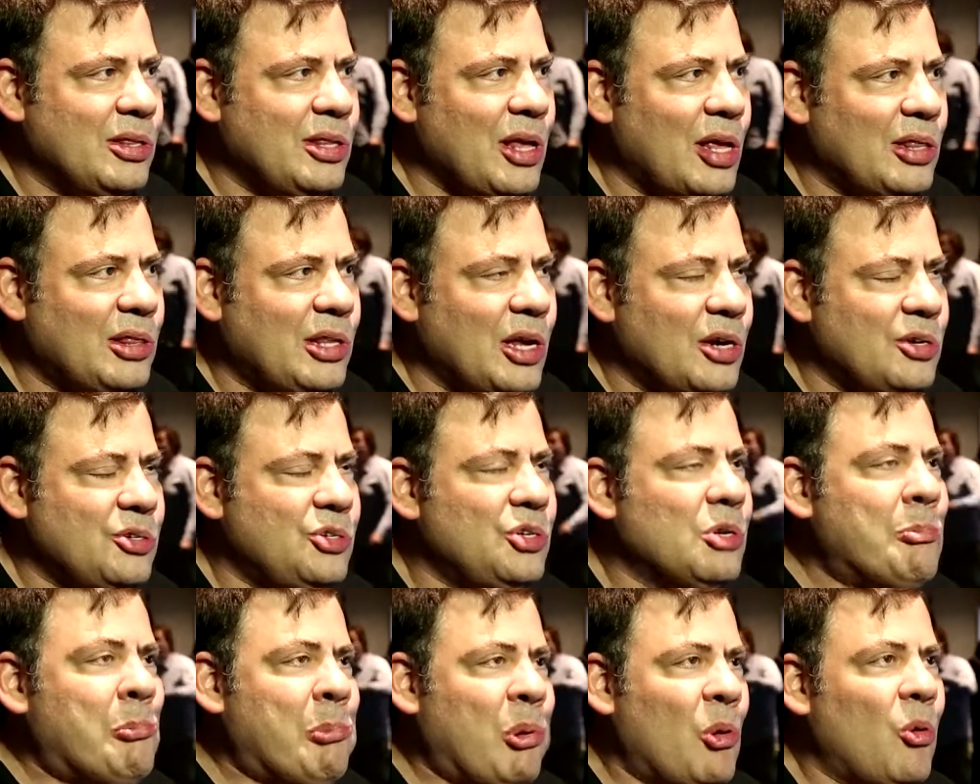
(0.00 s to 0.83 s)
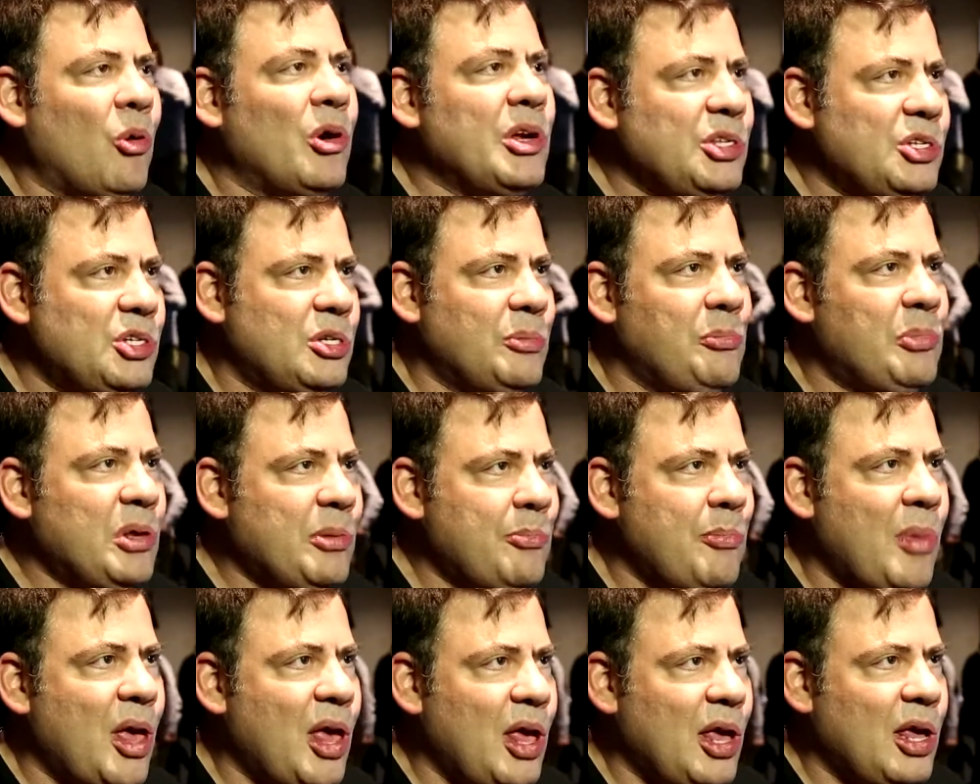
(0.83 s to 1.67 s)
that there's a point to be
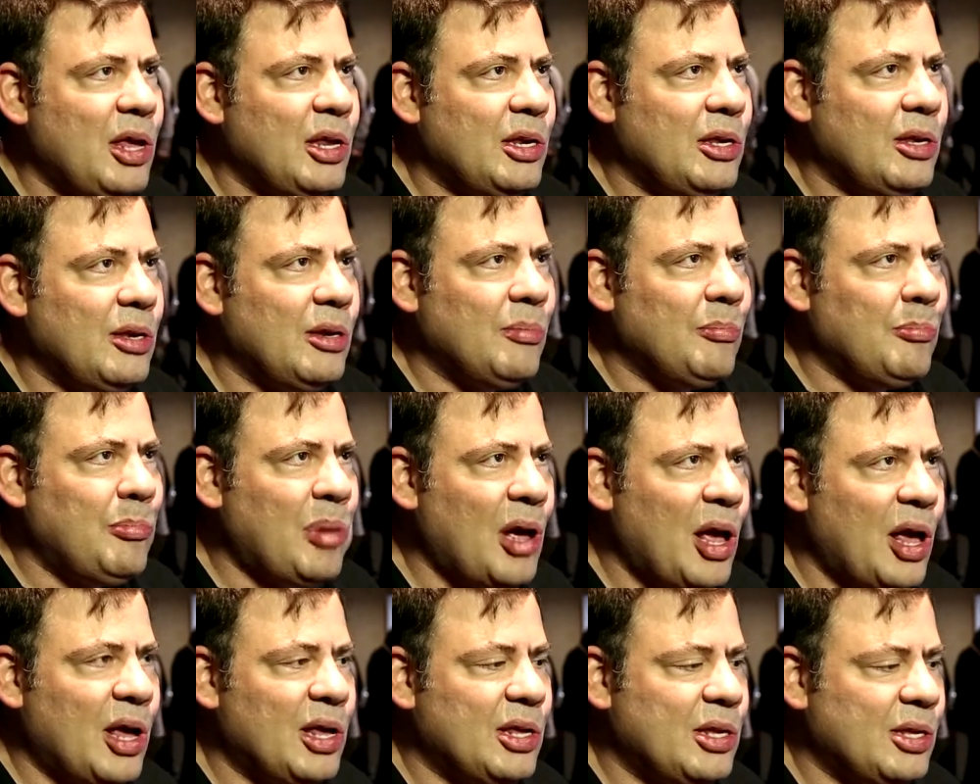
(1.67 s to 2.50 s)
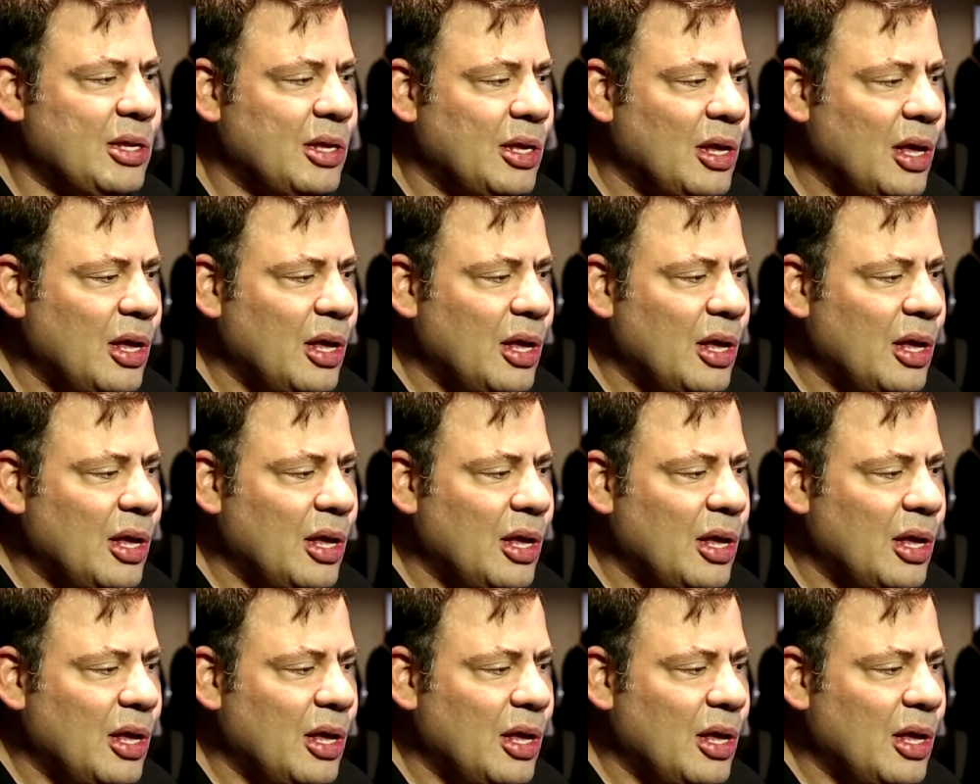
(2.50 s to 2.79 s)
made by